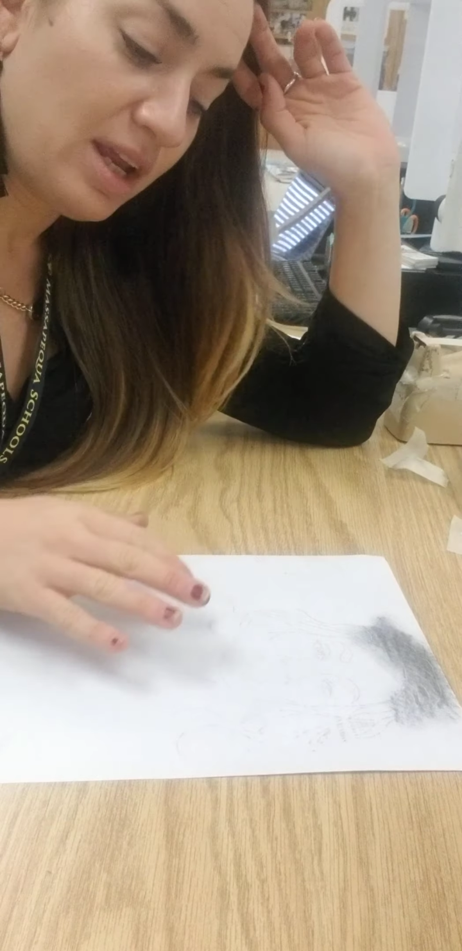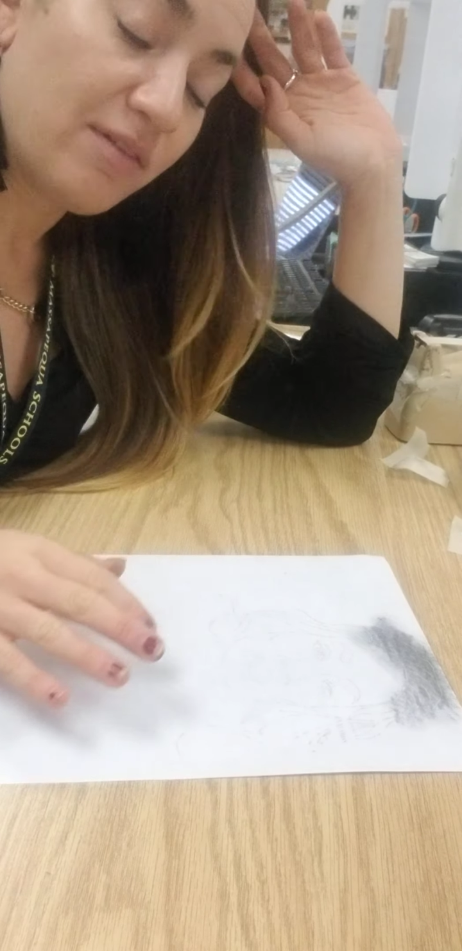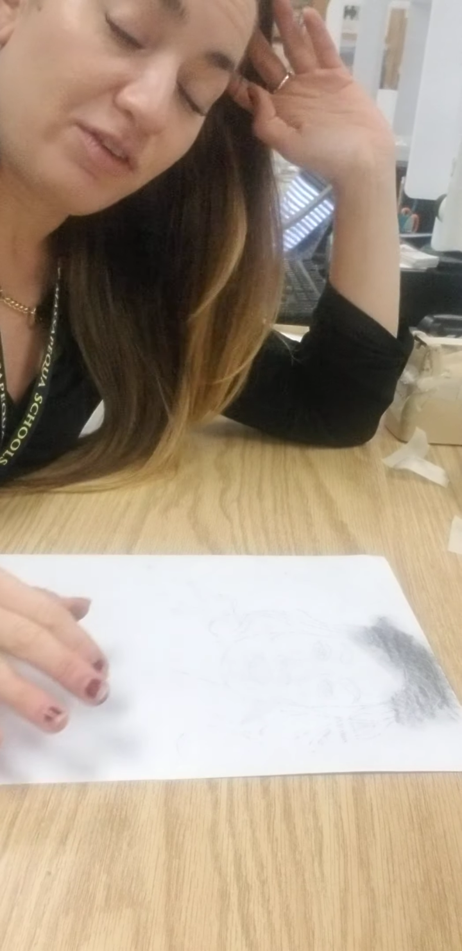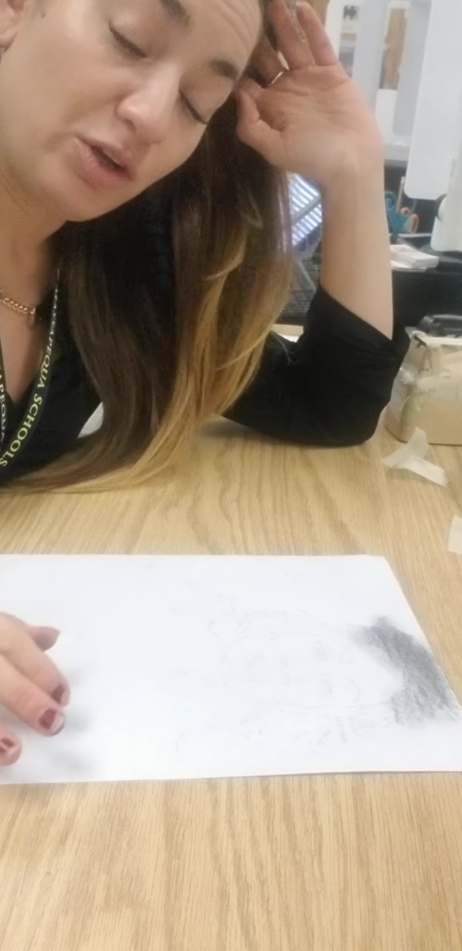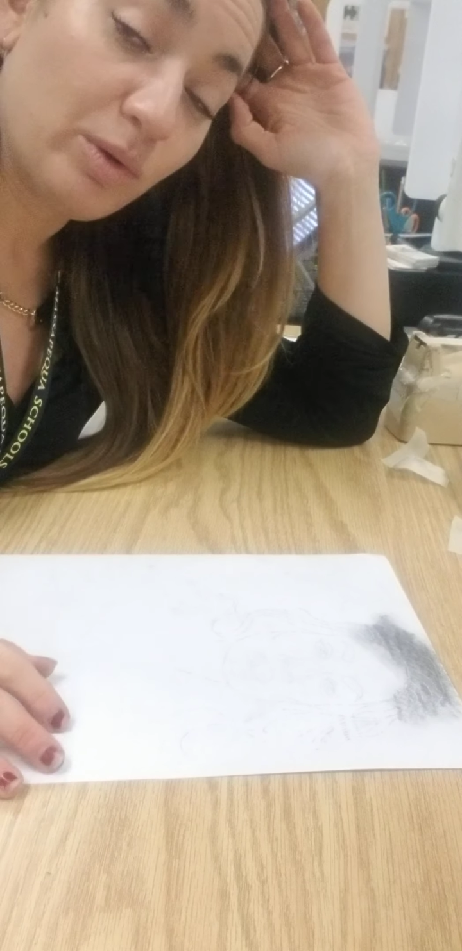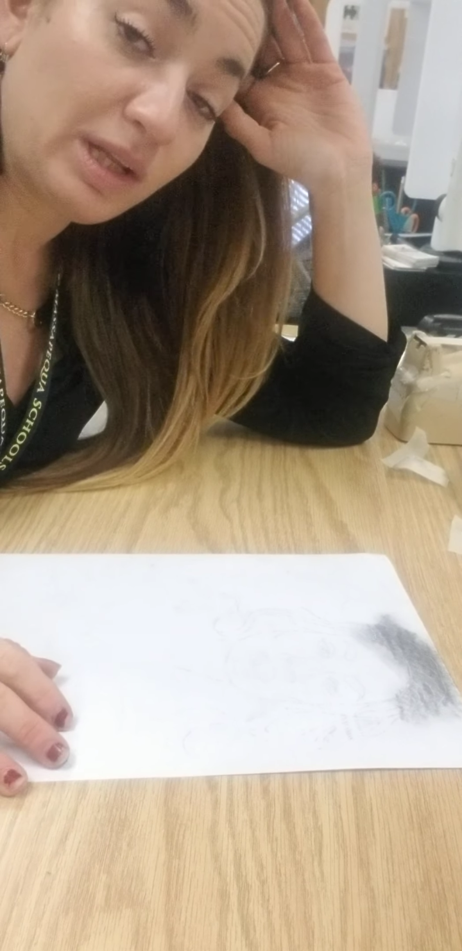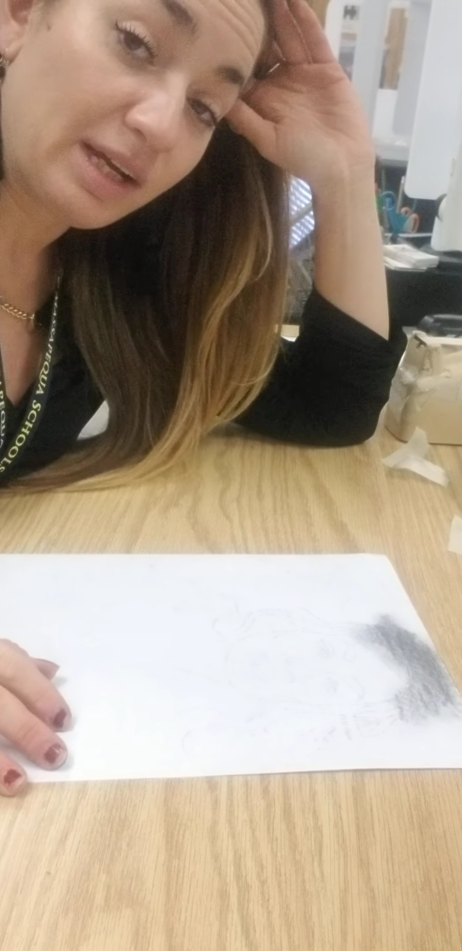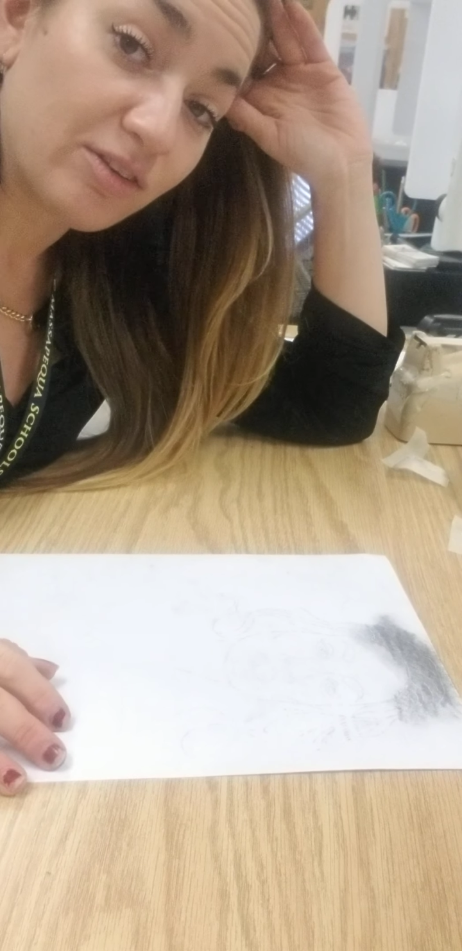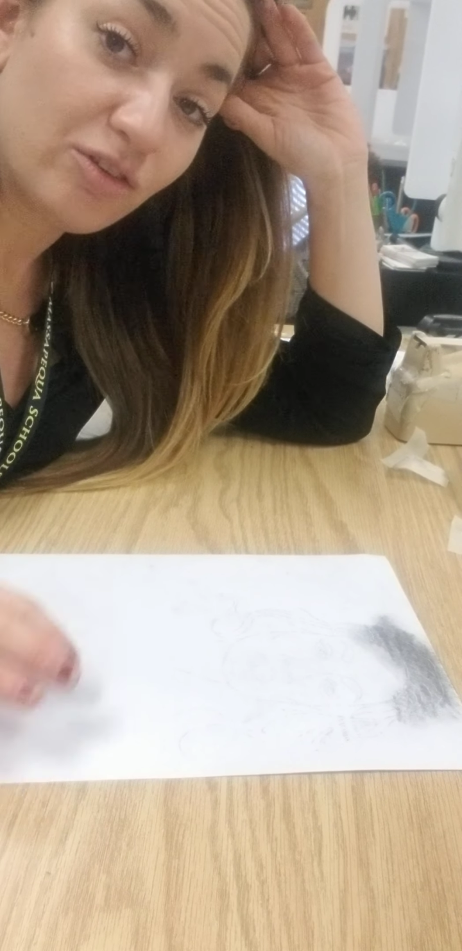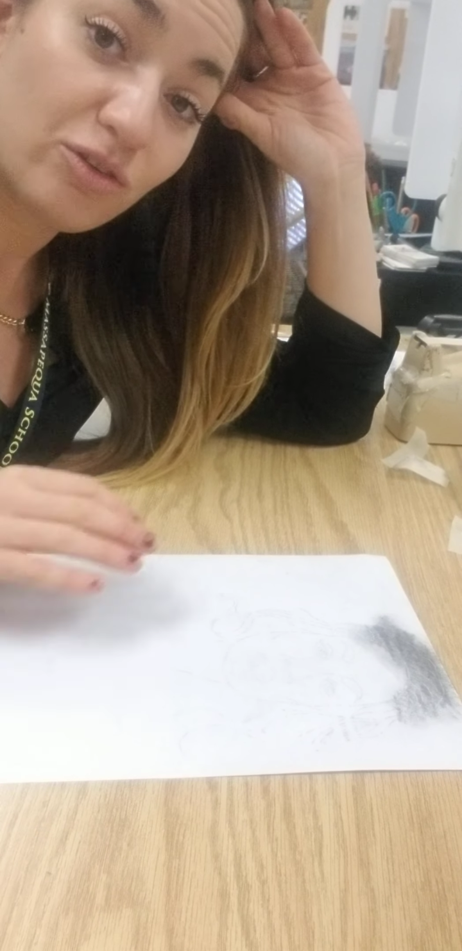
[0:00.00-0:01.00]
If you would
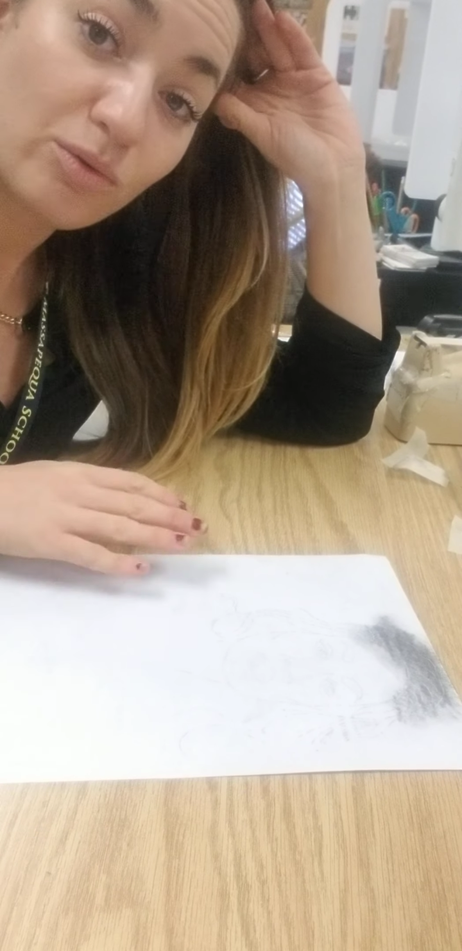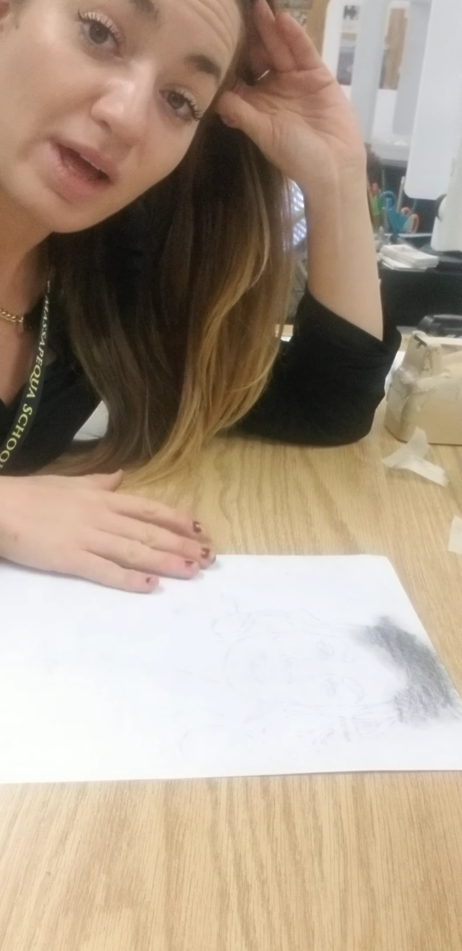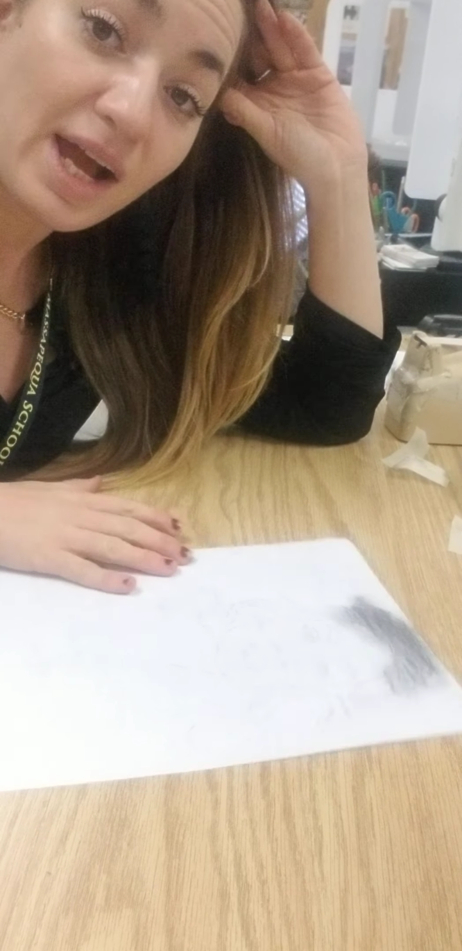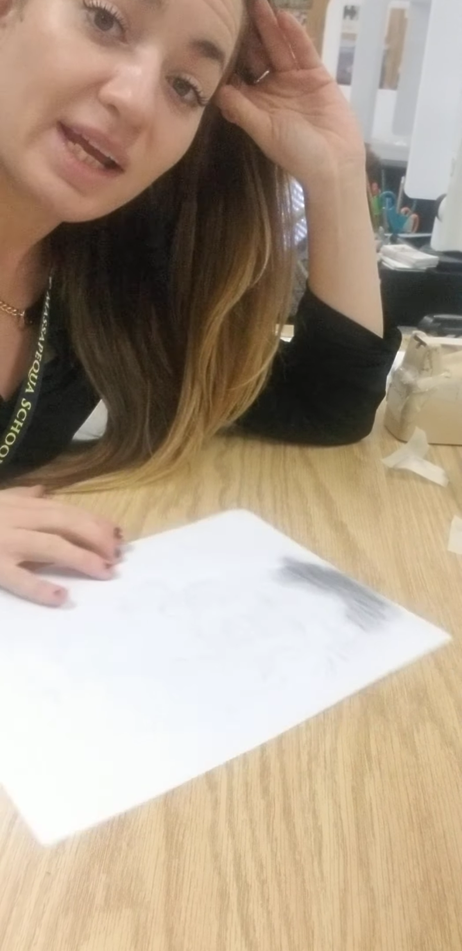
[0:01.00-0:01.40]
like to do that